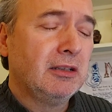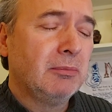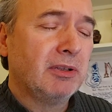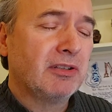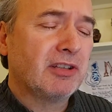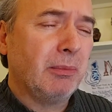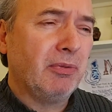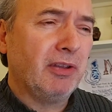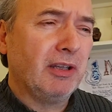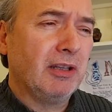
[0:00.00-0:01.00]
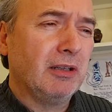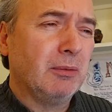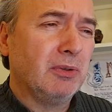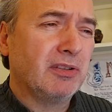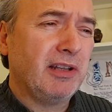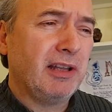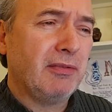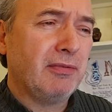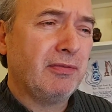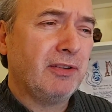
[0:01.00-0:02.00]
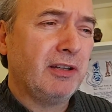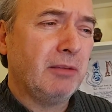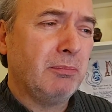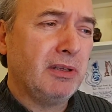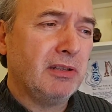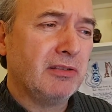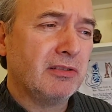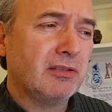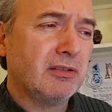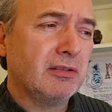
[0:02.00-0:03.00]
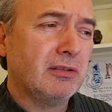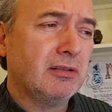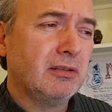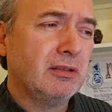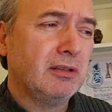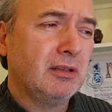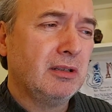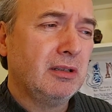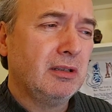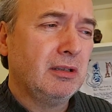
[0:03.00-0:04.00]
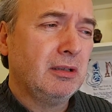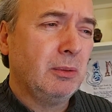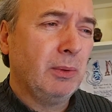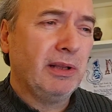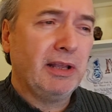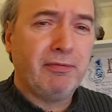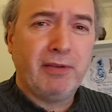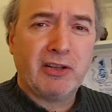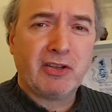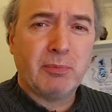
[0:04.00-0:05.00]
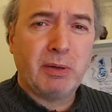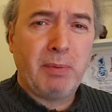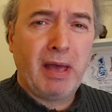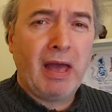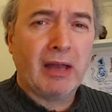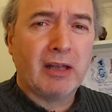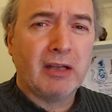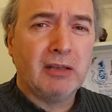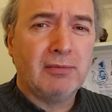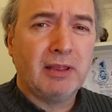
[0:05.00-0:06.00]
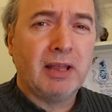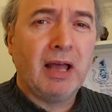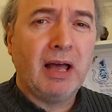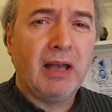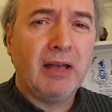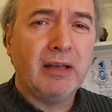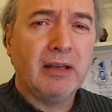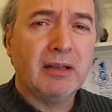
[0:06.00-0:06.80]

But something was left in the mist when they fetched me back over the line.